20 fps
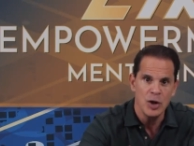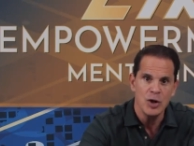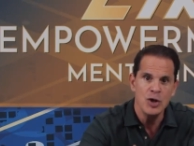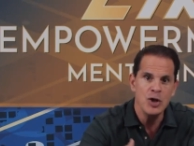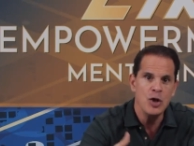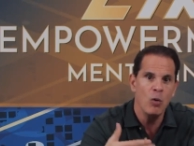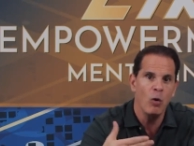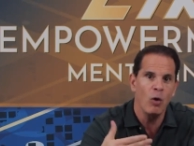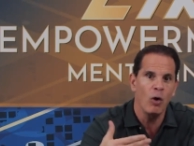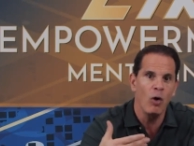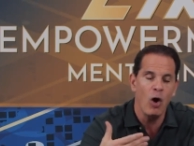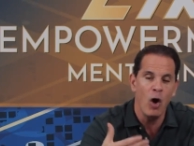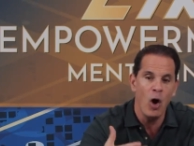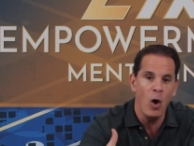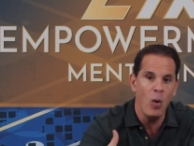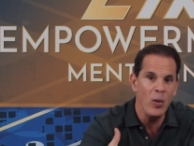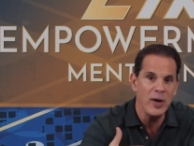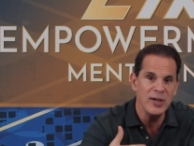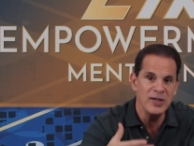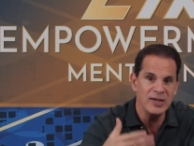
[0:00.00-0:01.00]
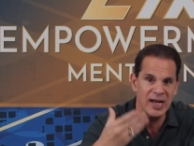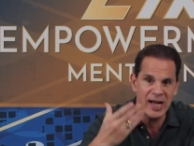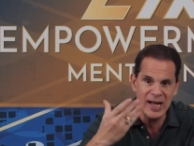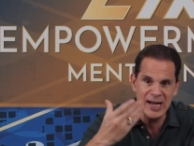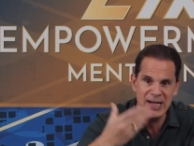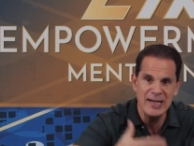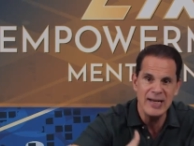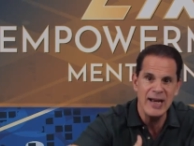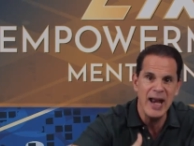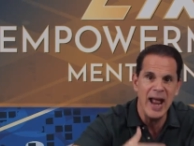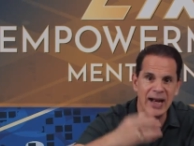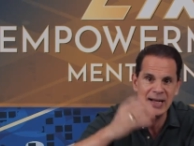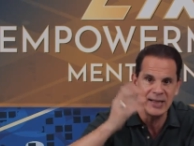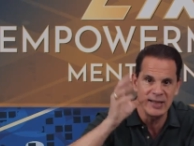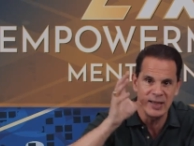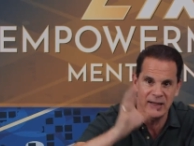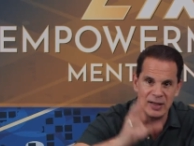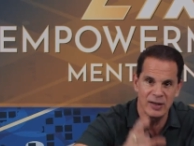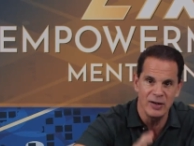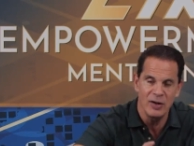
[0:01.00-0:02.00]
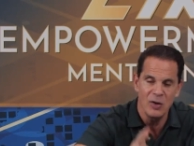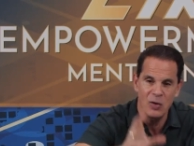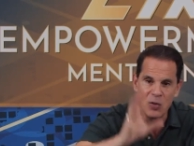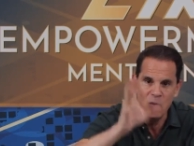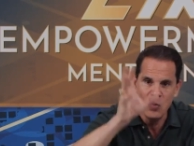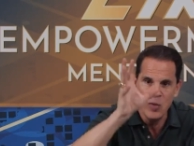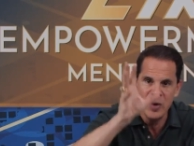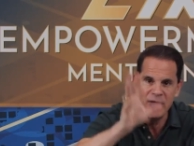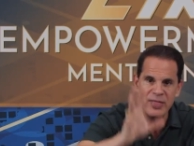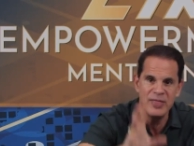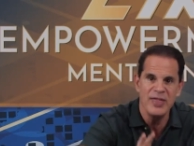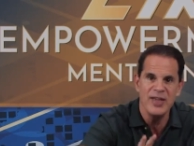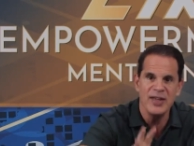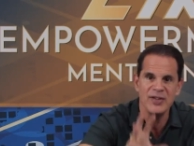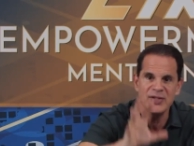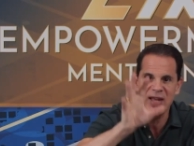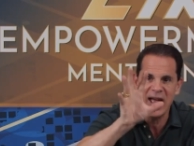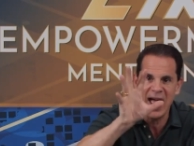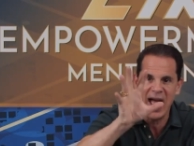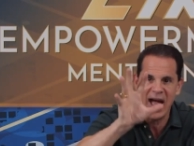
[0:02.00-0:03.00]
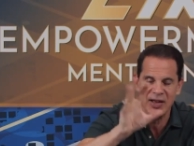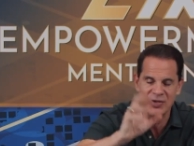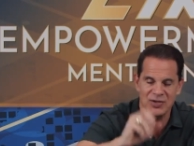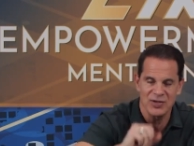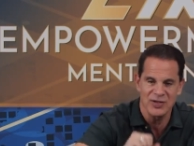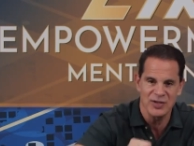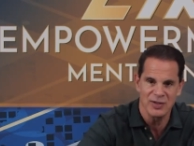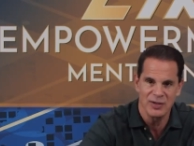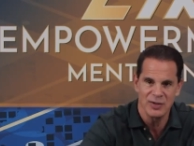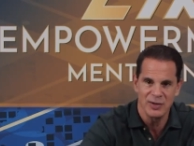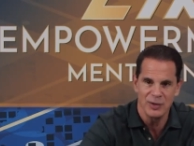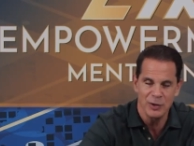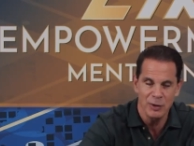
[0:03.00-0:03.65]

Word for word: you are always connected with this S.